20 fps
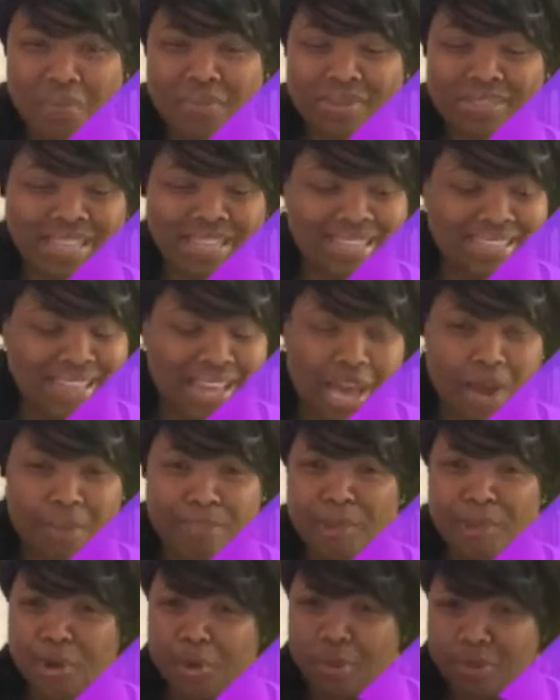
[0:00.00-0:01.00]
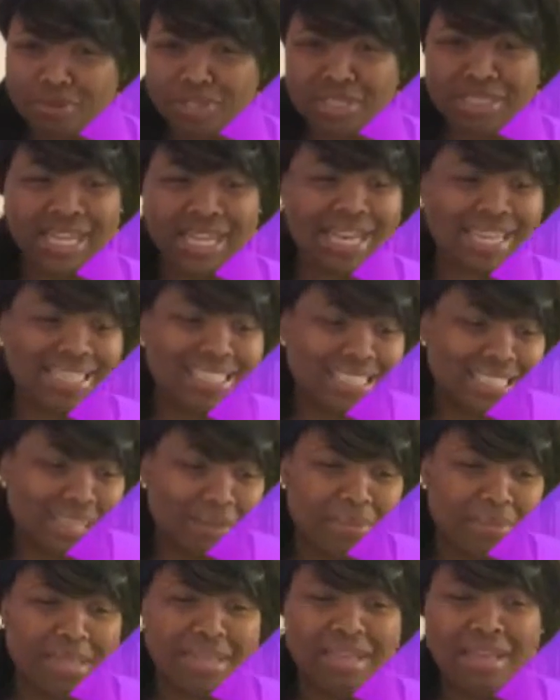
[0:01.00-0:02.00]
but they got pooch and they got
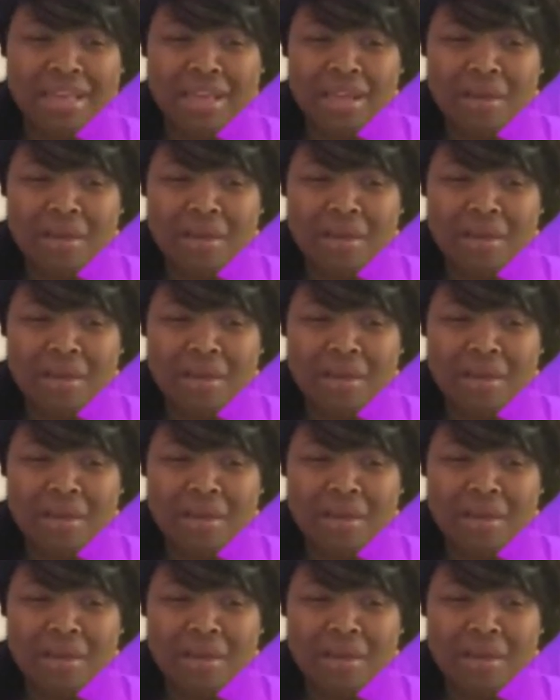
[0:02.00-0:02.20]
stomach, and